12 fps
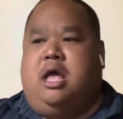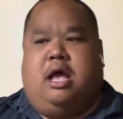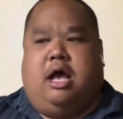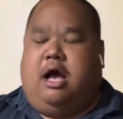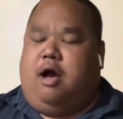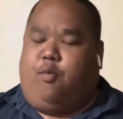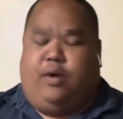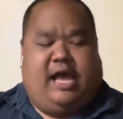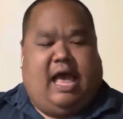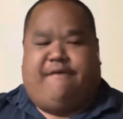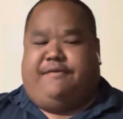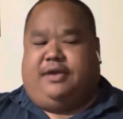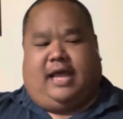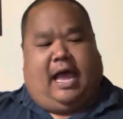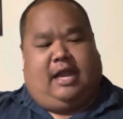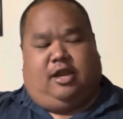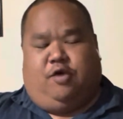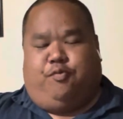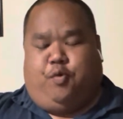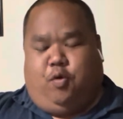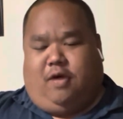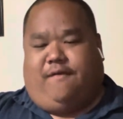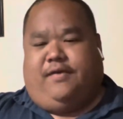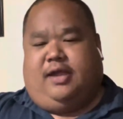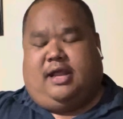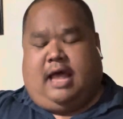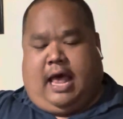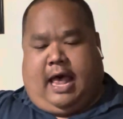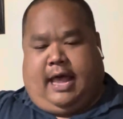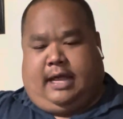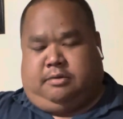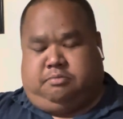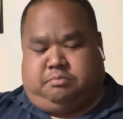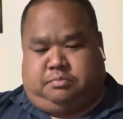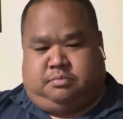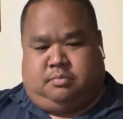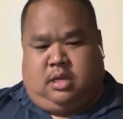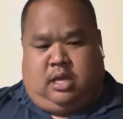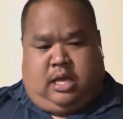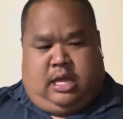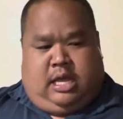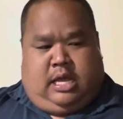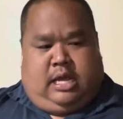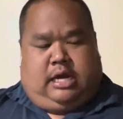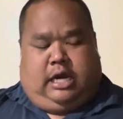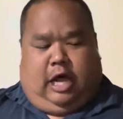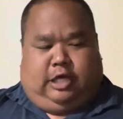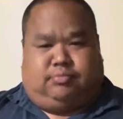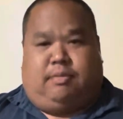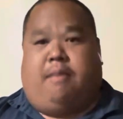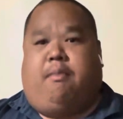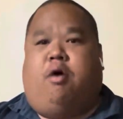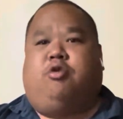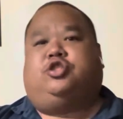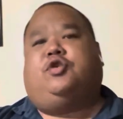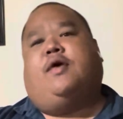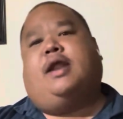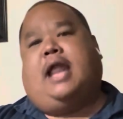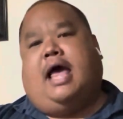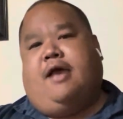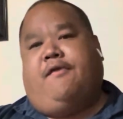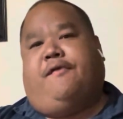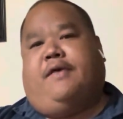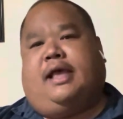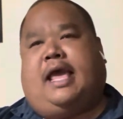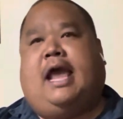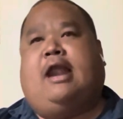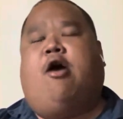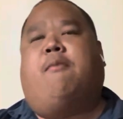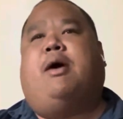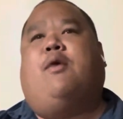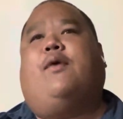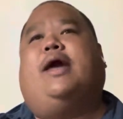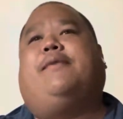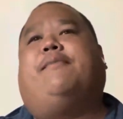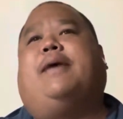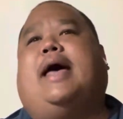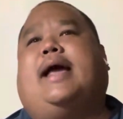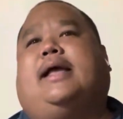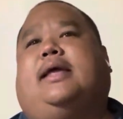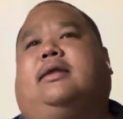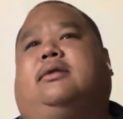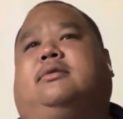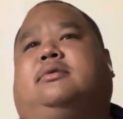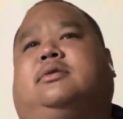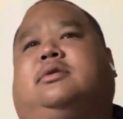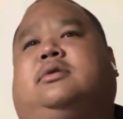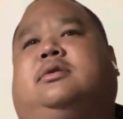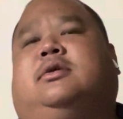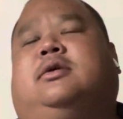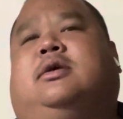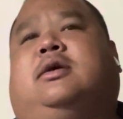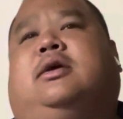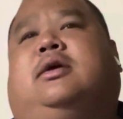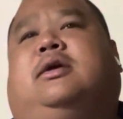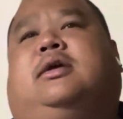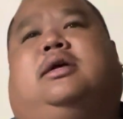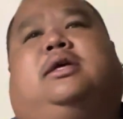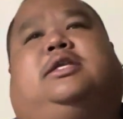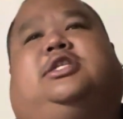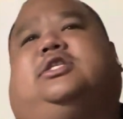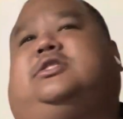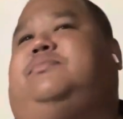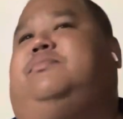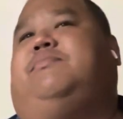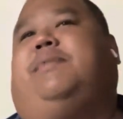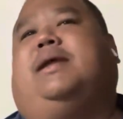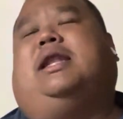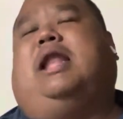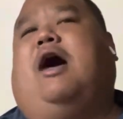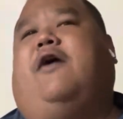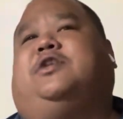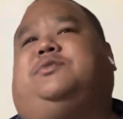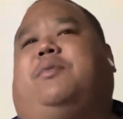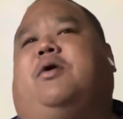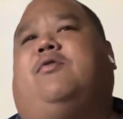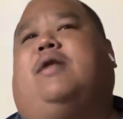Uh, we haven't gotten the root of it. I lost my mojo in life. I gained all my weight back and just been lost, bro.